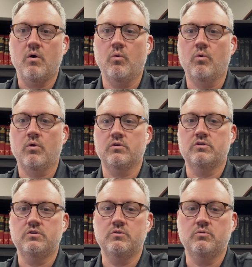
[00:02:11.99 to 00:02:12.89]
Or
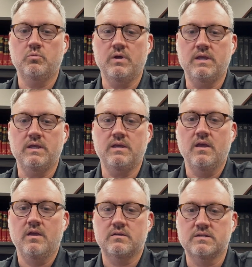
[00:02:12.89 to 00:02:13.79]
do we
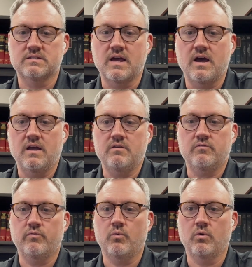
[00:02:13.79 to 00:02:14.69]
design
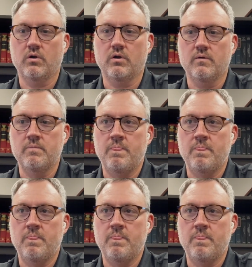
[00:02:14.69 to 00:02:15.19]
for